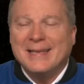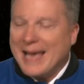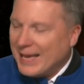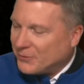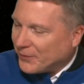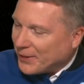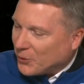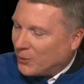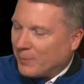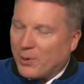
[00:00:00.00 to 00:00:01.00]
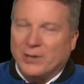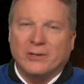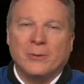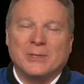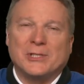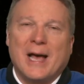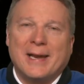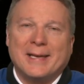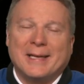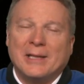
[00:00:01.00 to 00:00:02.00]
Yeah, it's very cool. I'm partnering with
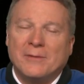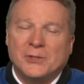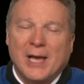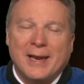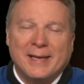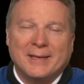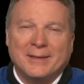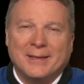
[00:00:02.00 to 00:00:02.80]
Sonic. I love Sonic.